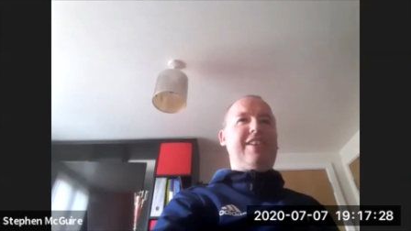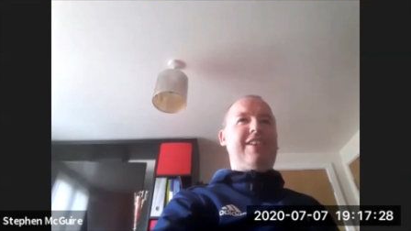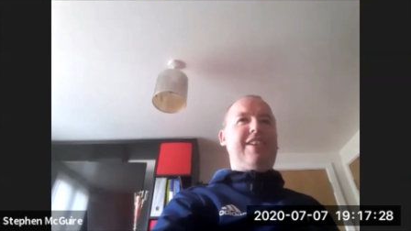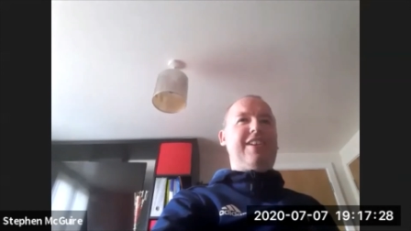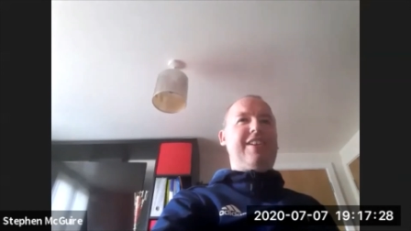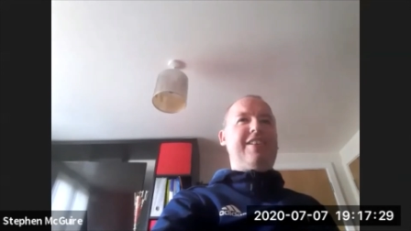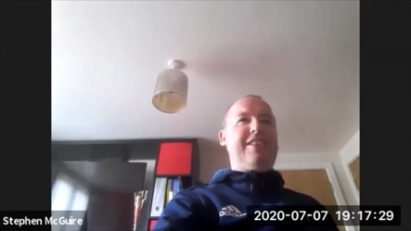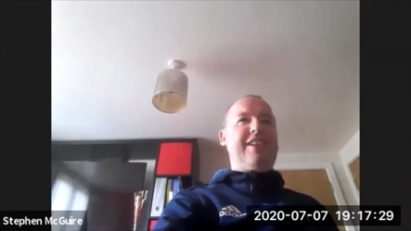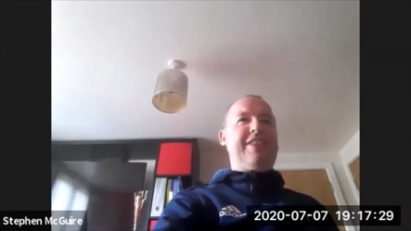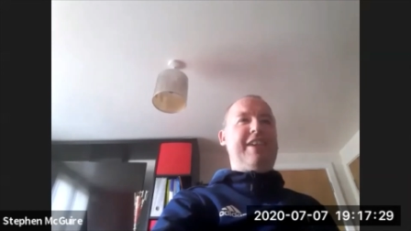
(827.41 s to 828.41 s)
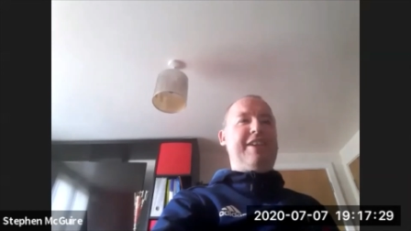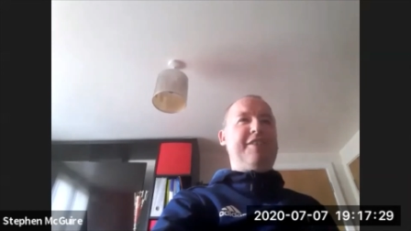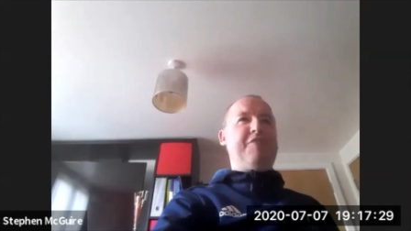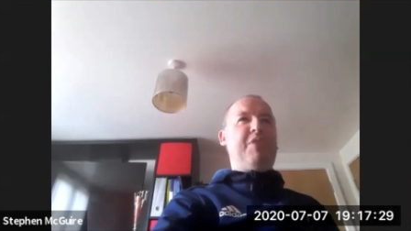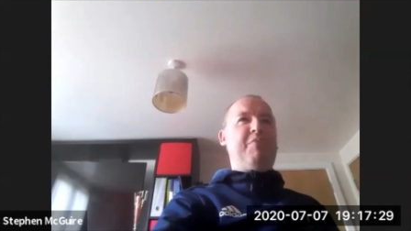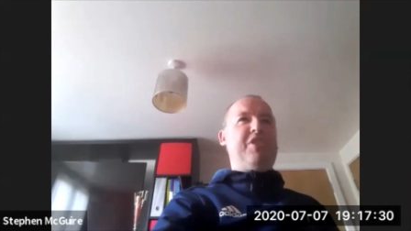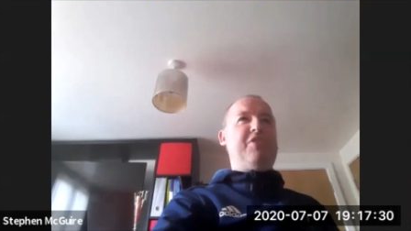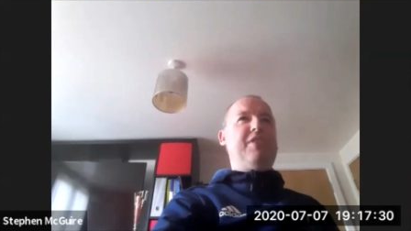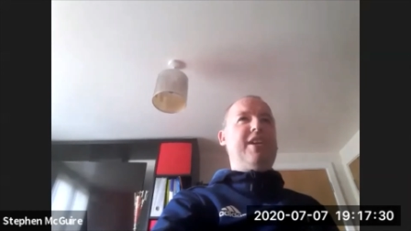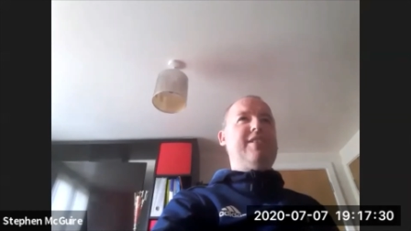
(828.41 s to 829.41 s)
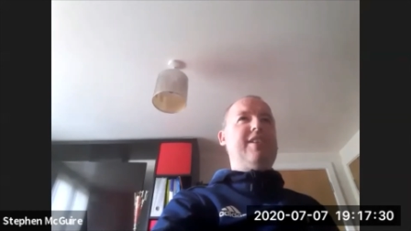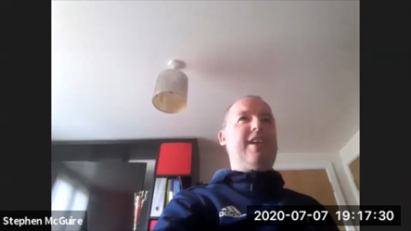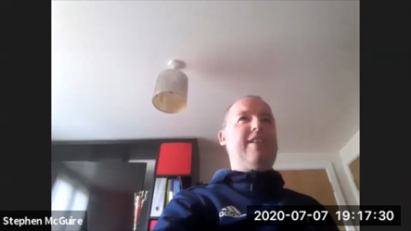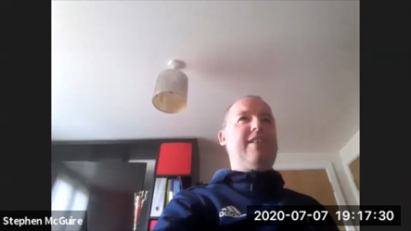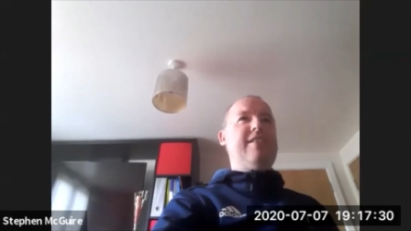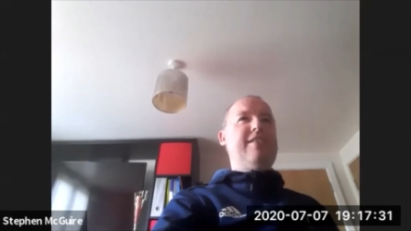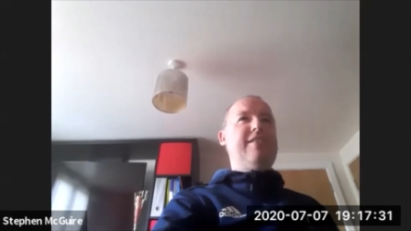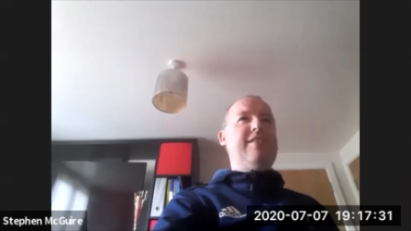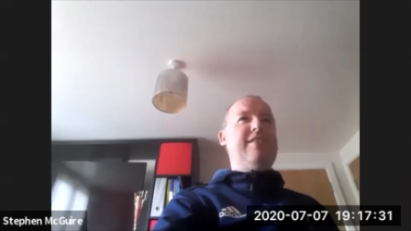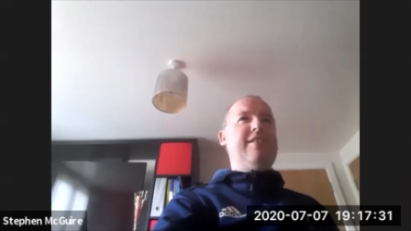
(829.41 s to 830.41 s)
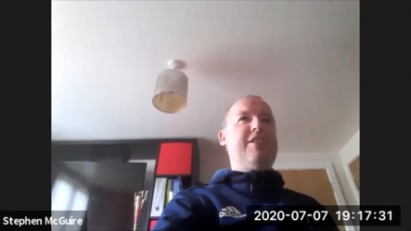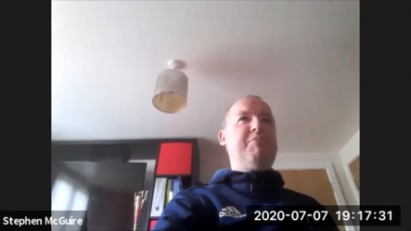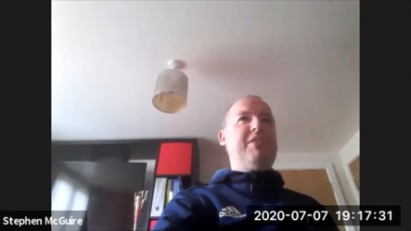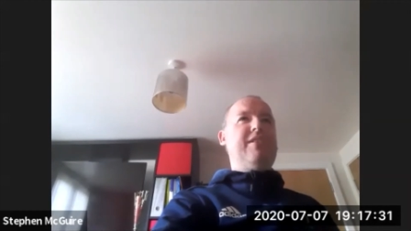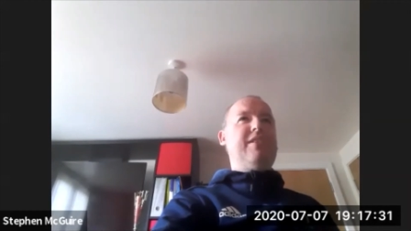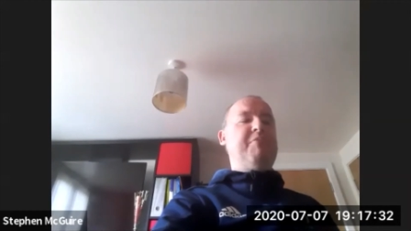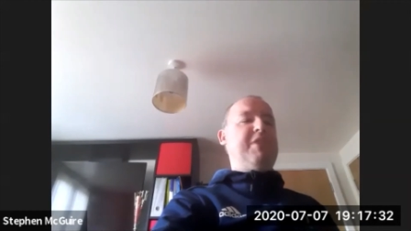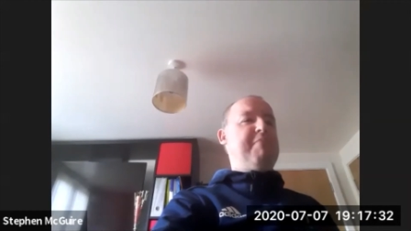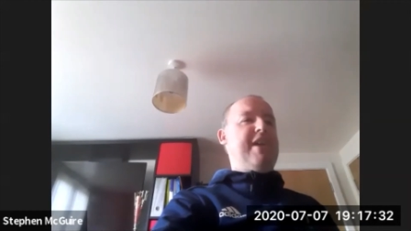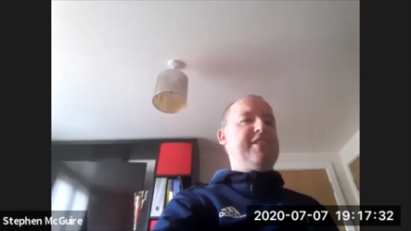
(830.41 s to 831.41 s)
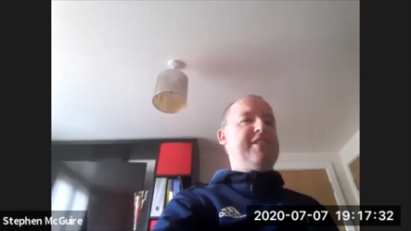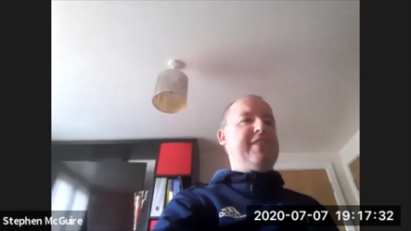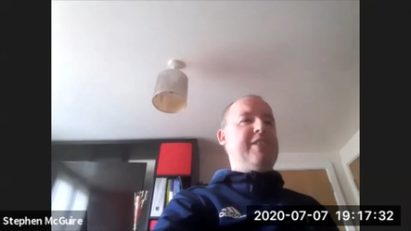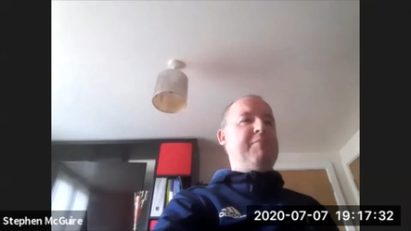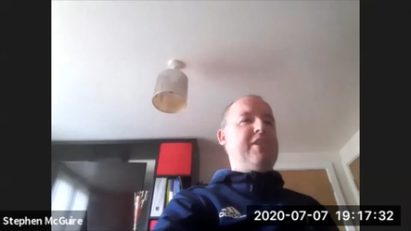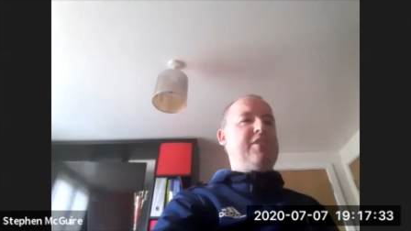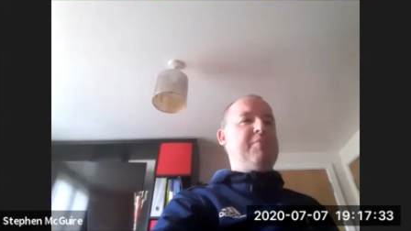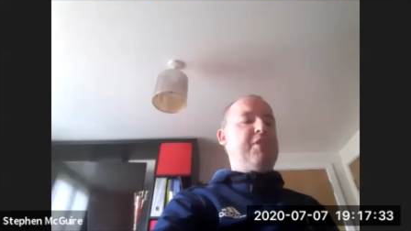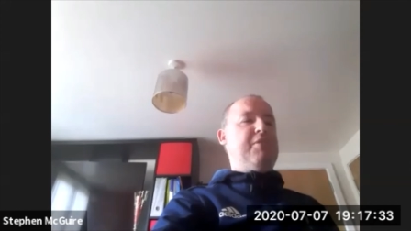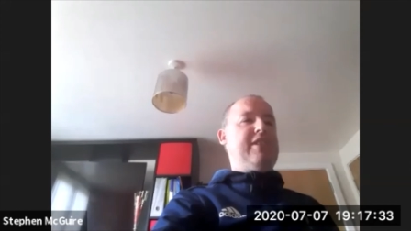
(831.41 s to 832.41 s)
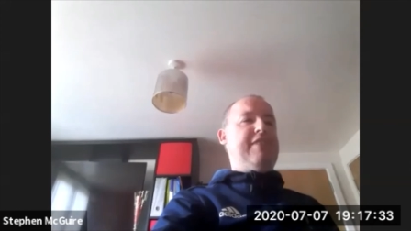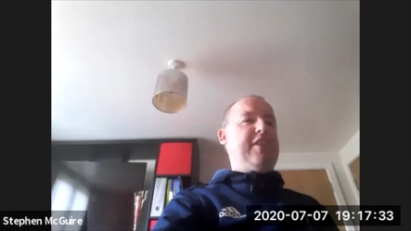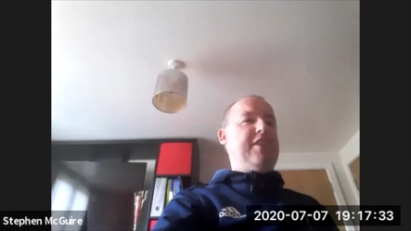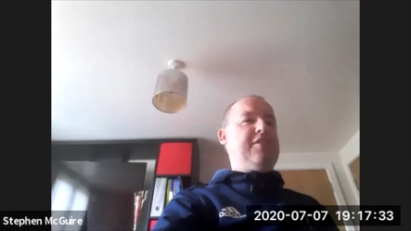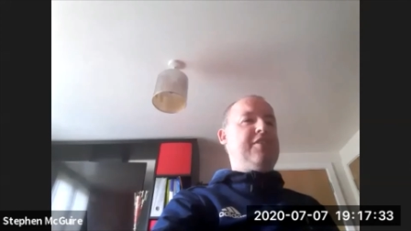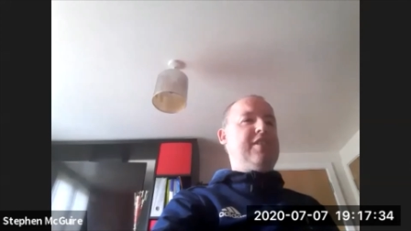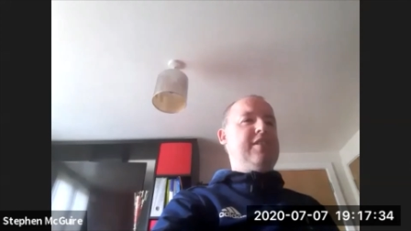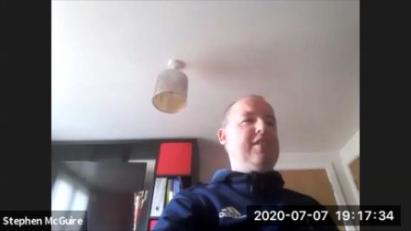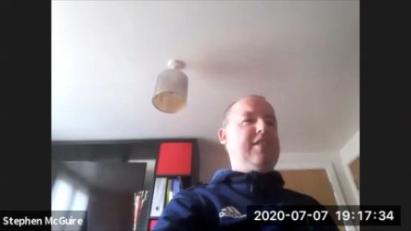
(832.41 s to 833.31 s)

yeah, I think when we do get together, it'll be a massive celebration with all the different countries.